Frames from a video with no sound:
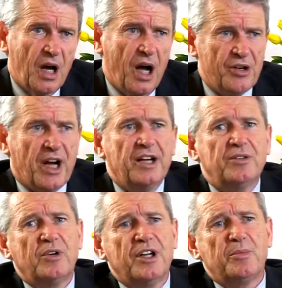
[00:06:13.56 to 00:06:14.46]
Okay,
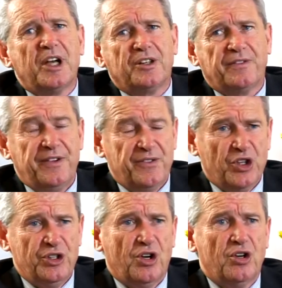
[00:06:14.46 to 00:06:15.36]
round about the
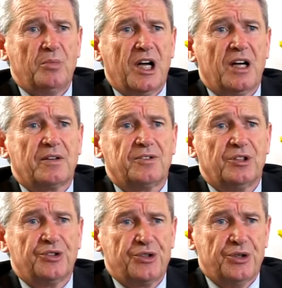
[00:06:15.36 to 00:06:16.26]
$15 mark for
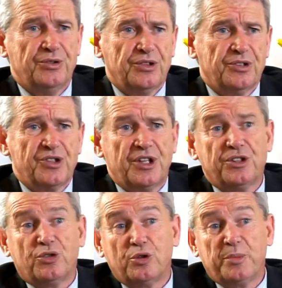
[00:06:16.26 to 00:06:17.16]
a student
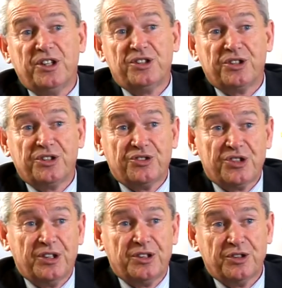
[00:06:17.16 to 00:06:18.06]
concession or a pensioner
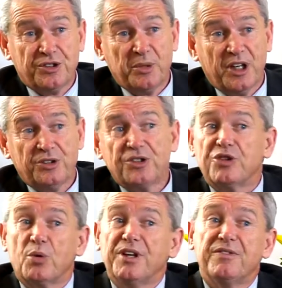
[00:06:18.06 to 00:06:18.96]
concession, as opposed to
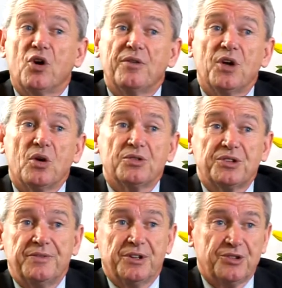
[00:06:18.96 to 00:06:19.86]
$25
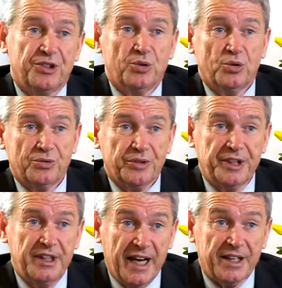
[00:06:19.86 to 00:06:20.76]
if it's an
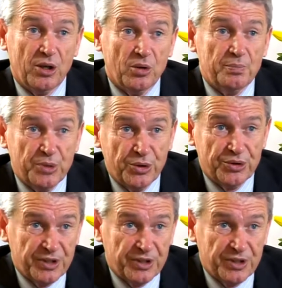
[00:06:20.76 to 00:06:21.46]
ordinary adult person